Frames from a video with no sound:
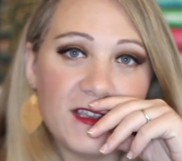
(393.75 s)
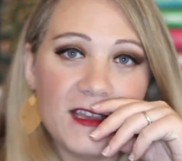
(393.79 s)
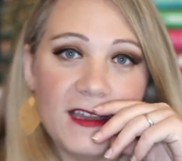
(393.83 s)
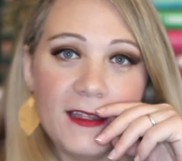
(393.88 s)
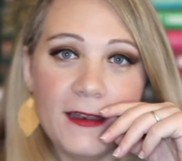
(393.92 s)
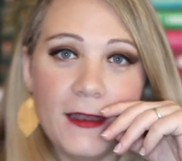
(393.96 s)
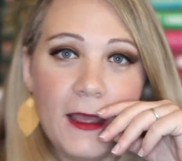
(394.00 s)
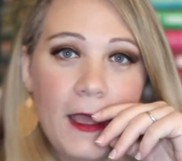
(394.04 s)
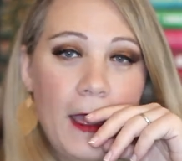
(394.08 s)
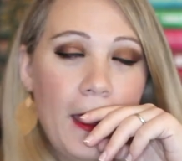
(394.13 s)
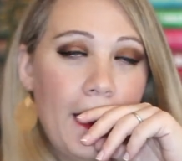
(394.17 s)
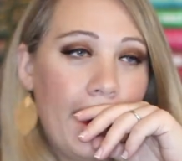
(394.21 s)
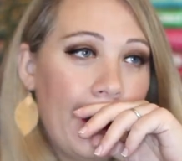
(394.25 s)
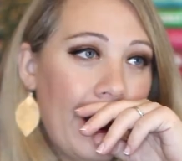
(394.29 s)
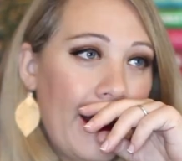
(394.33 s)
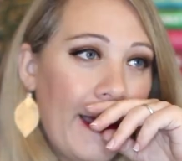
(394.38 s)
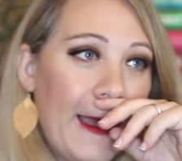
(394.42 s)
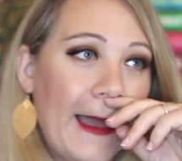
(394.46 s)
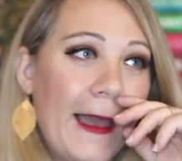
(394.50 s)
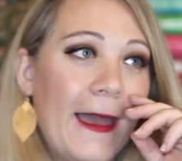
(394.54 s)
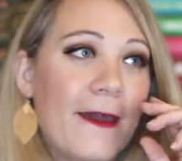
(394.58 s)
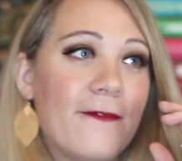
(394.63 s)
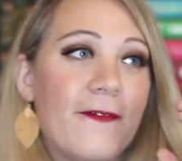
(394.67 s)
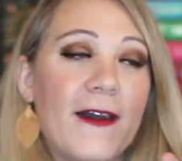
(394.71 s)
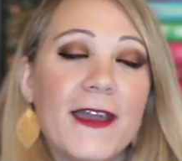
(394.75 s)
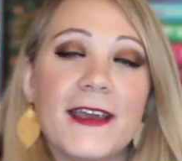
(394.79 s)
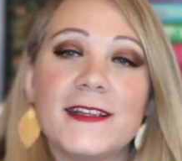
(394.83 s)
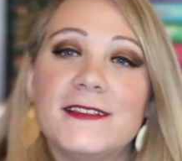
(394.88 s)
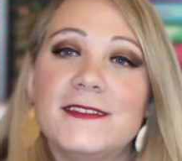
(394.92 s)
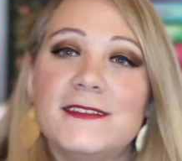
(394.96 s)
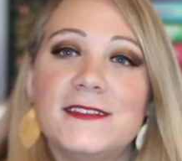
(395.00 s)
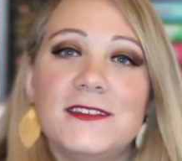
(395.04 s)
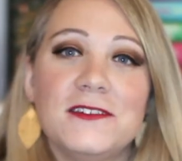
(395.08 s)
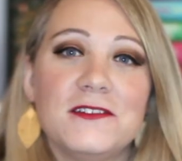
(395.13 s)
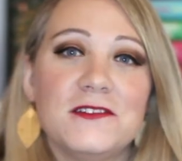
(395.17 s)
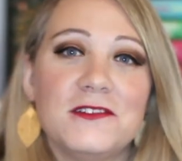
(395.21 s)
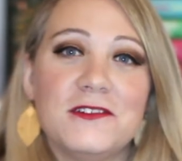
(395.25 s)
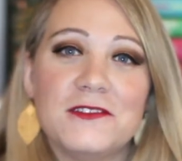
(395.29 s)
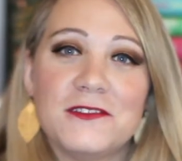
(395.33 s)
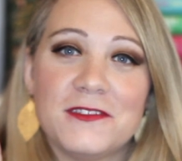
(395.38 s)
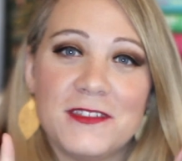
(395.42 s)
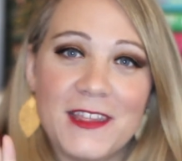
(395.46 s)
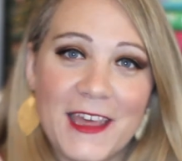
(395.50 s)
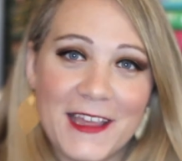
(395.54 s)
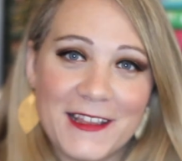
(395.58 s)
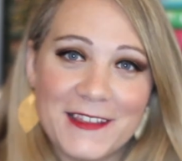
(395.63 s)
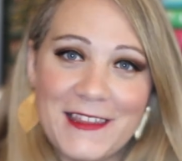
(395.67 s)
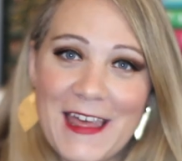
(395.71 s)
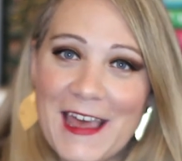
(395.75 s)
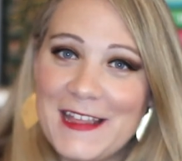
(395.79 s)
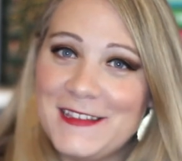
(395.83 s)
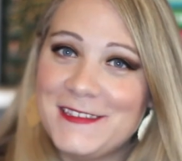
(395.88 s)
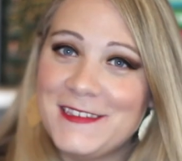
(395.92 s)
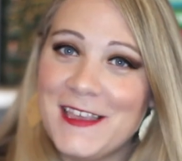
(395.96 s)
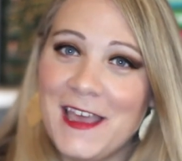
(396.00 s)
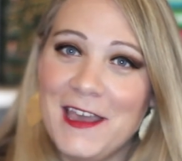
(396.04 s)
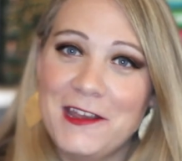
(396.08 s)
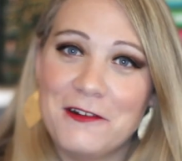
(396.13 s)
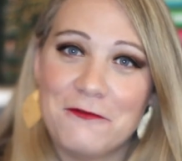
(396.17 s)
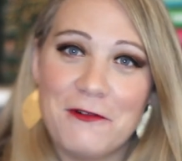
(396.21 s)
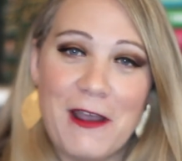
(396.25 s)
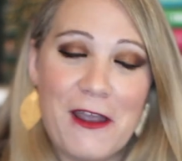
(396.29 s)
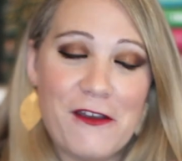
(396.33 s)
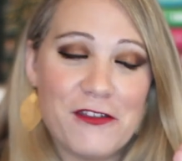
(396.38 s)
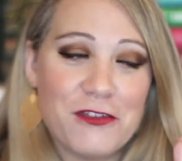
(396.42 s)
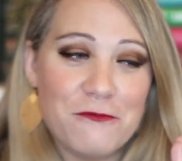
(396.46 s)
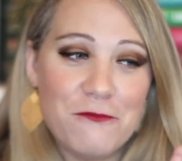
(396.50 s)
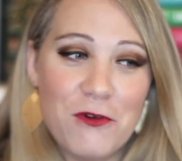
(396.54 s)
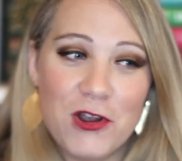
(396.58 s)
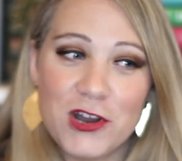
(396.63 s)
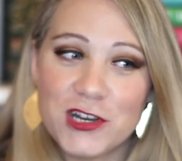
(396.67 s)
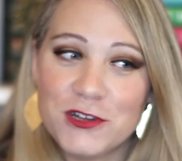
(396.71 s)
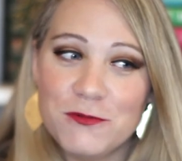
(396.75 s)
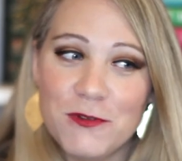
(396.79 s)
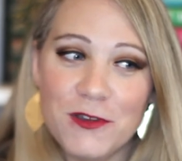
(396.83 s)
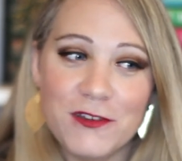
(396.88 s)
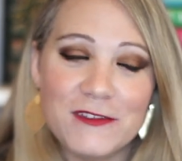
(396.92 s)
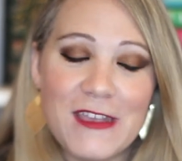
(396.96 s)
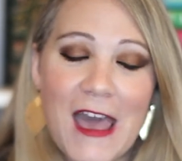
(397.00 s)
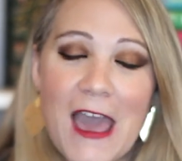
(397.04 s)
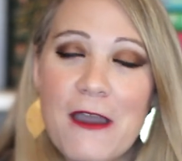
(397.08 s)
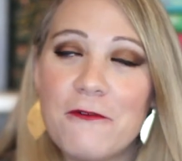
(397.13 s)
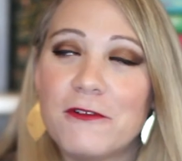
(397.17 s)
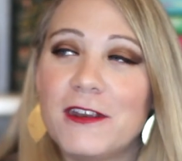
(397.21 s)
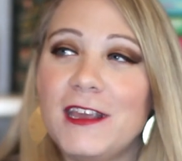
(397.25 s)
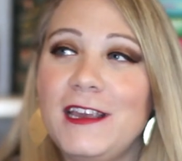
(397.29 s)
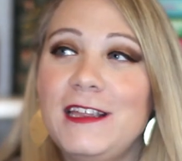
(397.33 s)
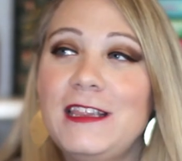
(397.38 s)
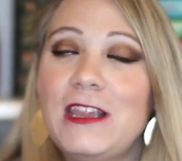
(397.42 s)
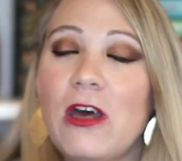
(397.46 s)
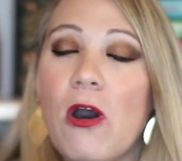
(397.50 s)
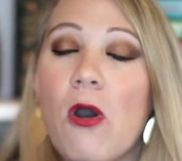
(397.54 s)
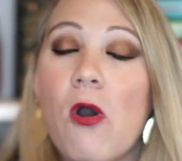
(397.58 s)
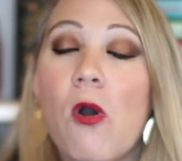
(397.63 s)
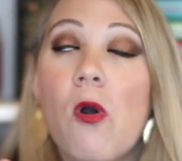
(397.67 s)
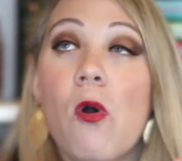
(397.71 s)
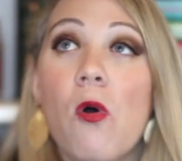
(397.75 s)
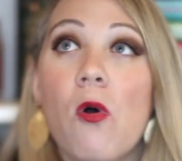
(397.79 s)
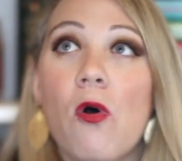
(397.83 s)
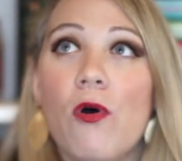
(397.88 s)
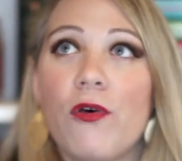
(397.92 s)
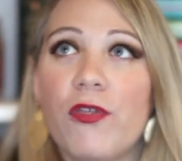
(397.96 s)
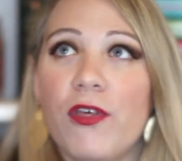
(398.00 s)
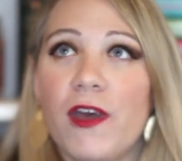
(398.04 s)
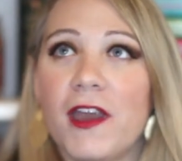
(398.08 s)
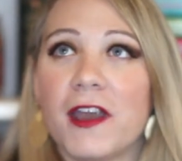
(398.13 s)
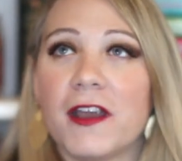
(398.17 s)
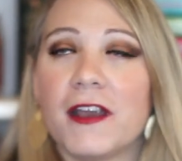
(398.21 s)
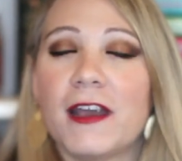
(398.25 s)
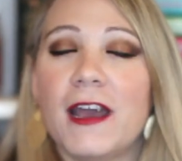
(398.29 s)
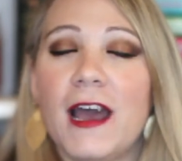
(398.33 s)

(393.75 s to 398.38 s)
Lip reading: And if I could steal like that side away with marshmallows, I would eat the whole thing.